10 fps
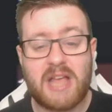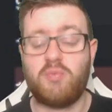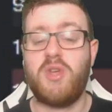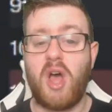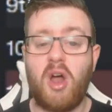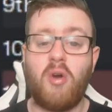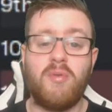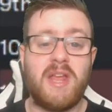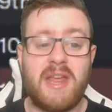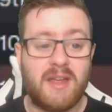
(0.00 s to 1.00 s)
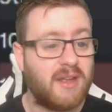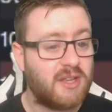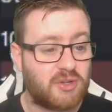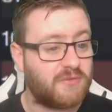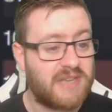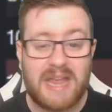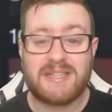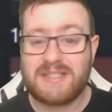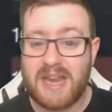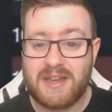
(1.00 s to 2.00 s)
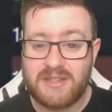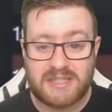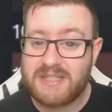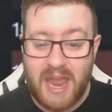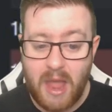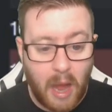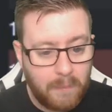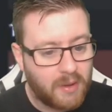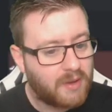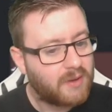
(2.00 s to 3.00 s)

as we are only sort of destined to stay up.